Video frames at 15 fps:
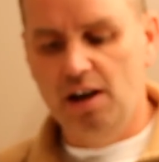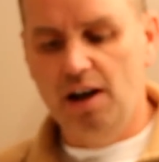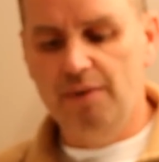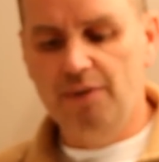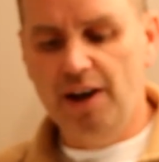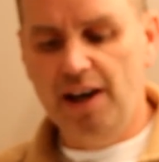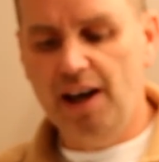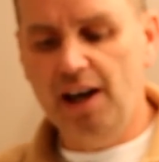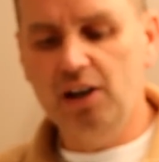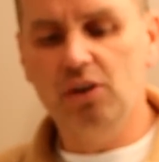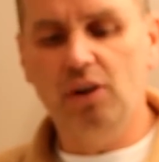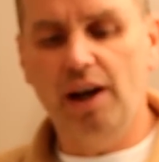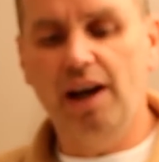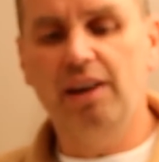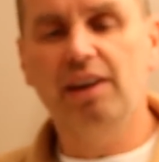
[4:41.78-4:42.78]
of the
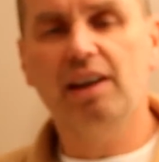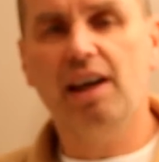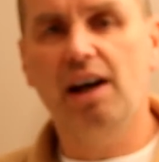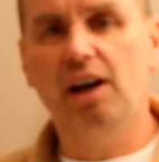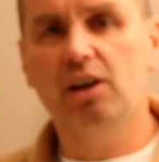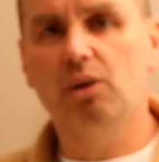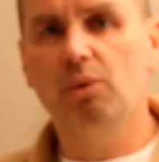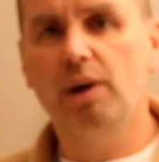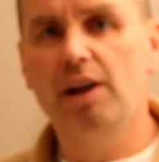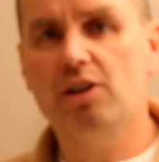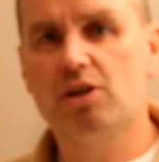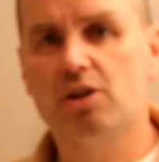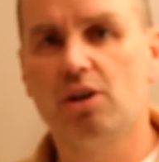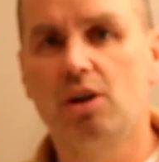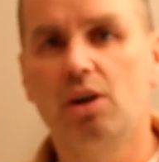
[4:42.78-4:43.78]
handle and the
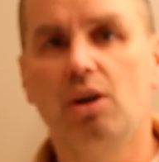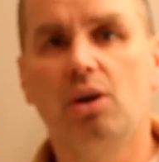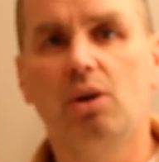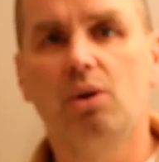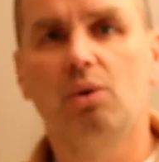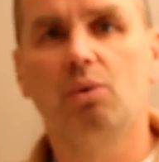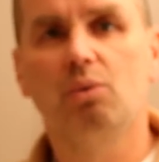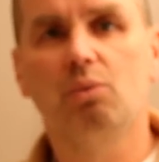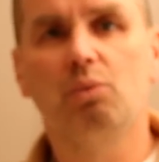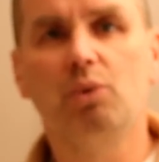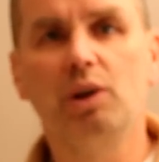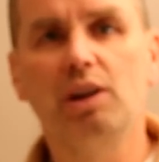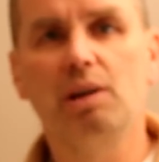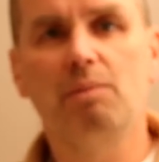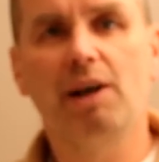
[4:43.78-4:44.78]
counterweights
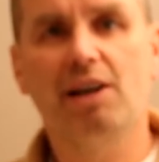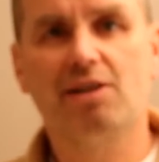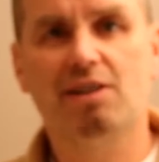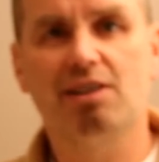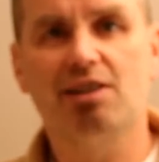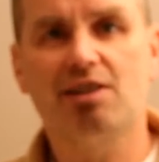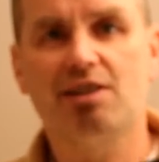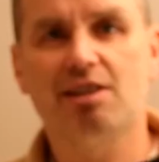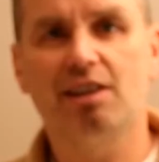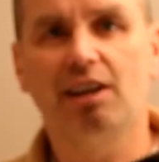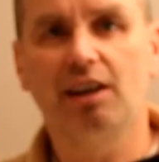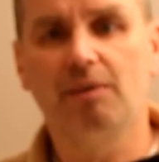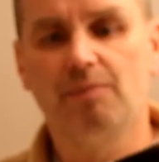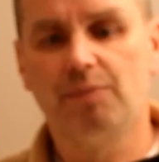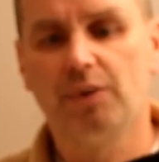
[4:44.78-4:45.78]
really makes this
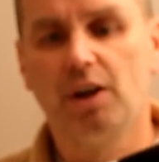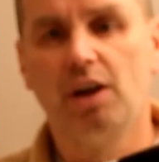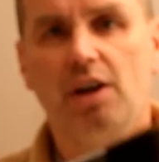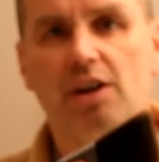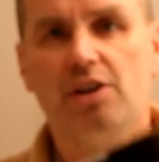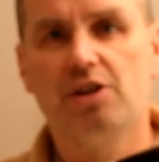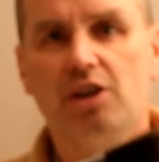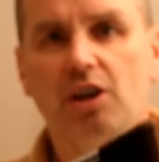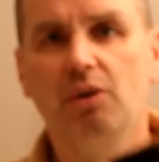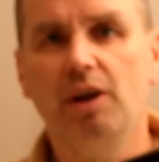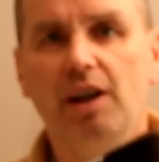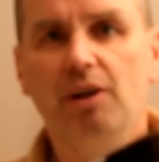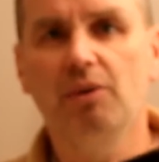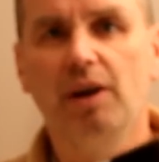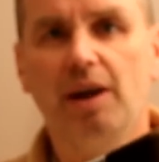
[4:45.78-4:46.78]
sing. So
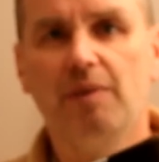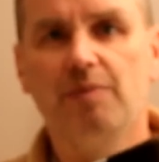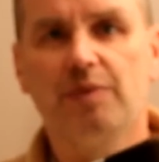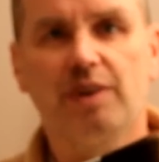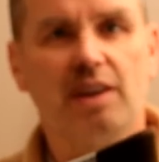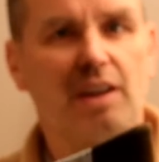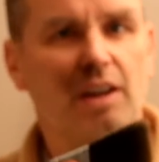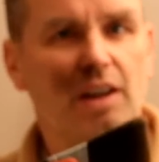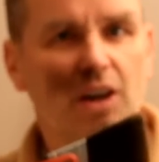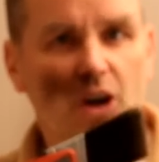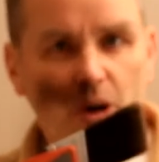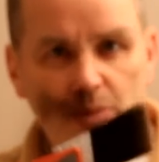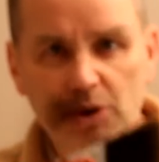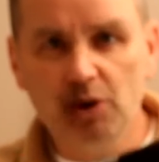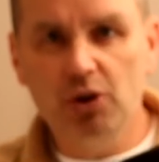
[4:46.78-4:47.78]
anyway,
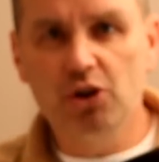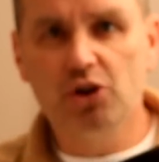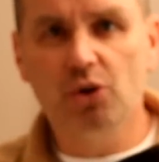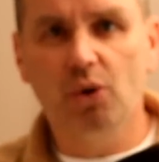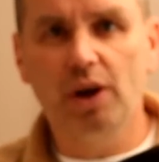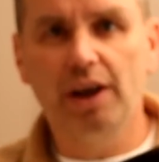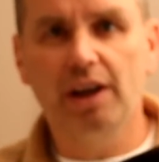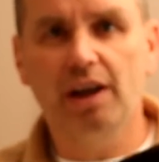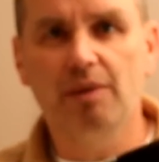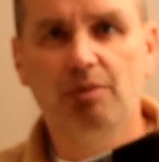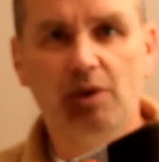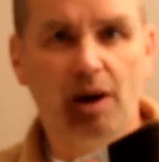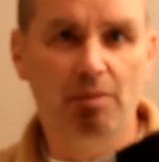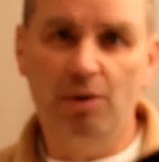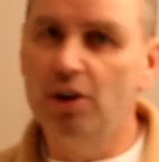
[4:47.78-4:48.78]
hope you enjoy it.
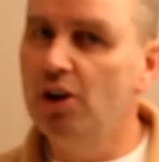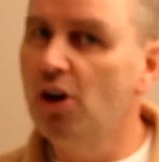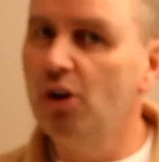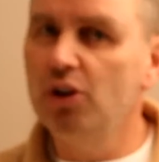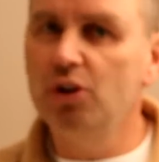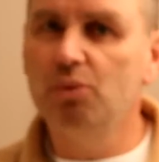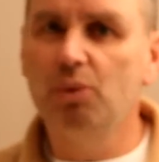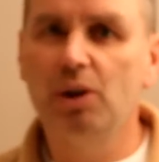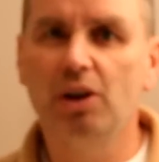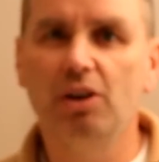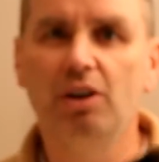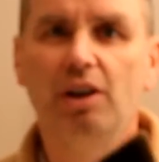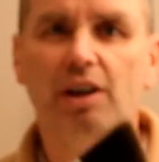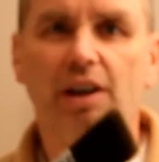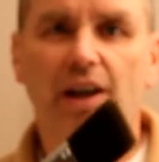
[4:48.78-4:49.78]
I know you
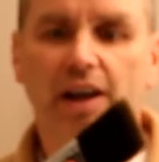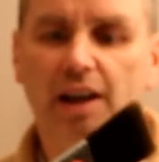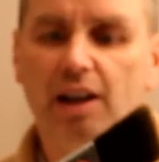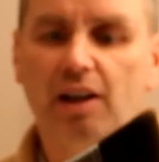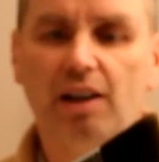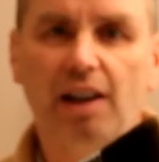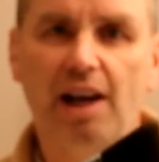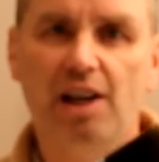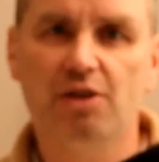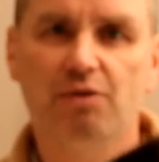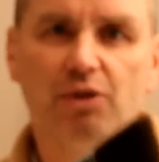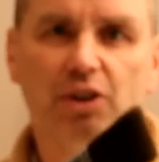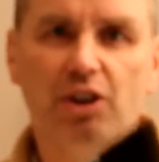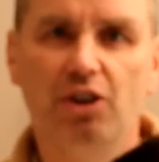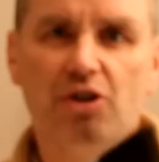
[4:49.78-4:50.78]
will, and it'll last
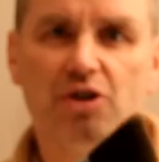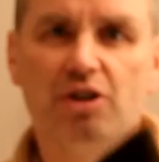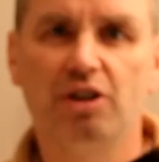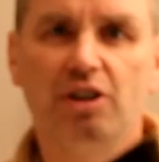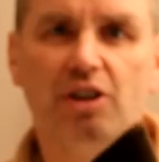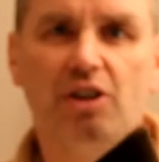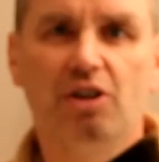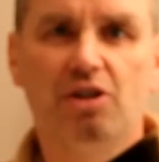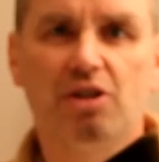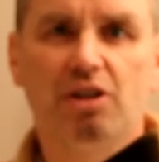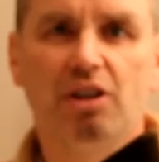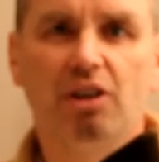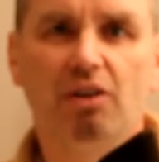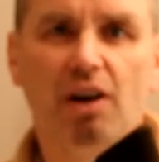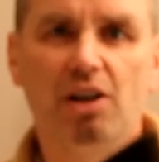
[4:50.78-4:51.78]
for years and years.
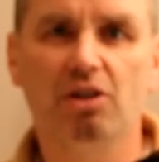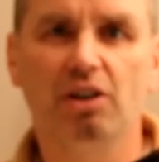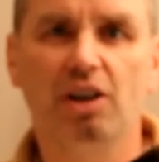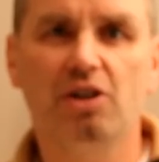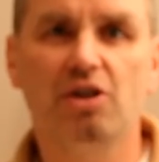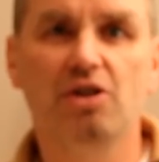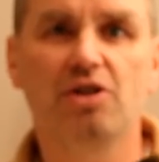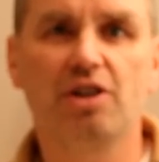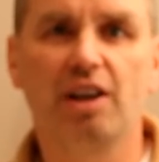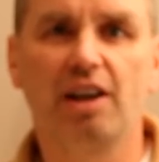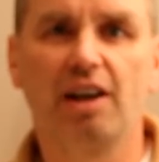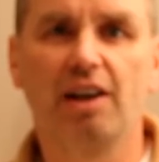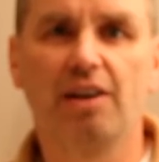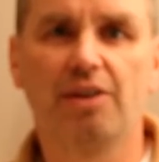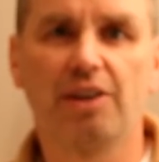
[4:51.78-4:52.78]
Congratulations,
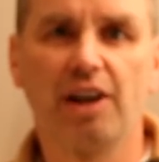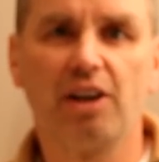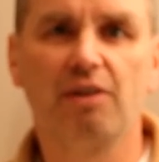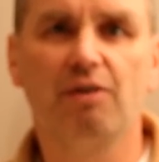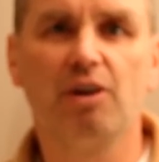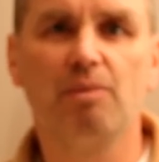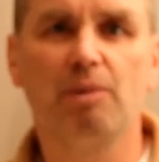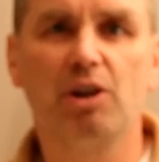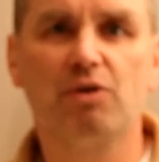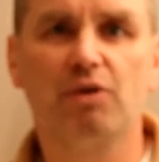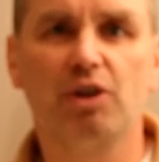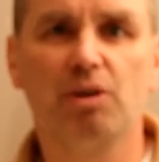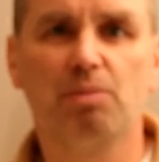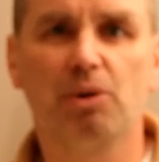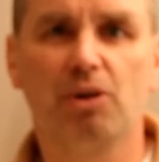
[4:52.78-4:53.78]
and thank you very much
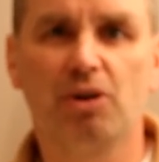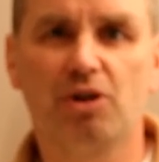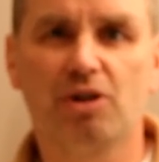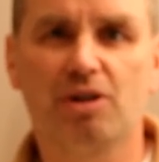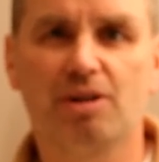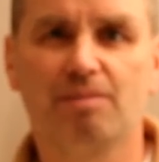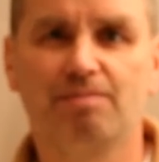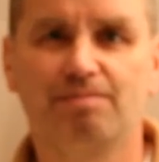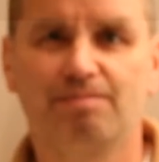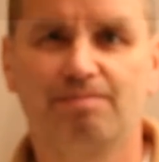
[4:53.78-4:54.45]
for your purchase.